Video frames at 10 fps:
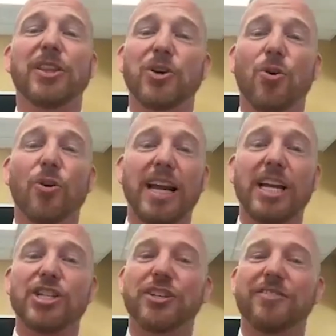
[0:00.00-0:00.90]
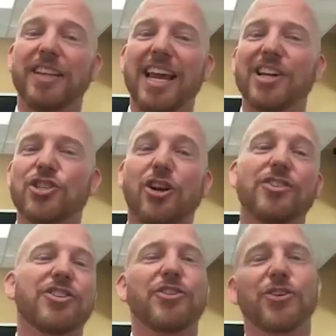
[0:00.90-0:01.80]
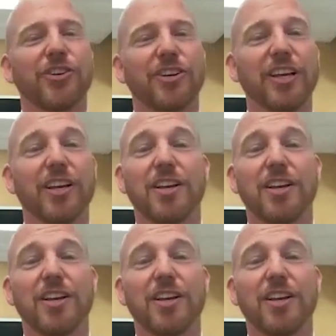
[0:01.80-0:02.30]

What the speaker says: in the Coronation of King Charles III,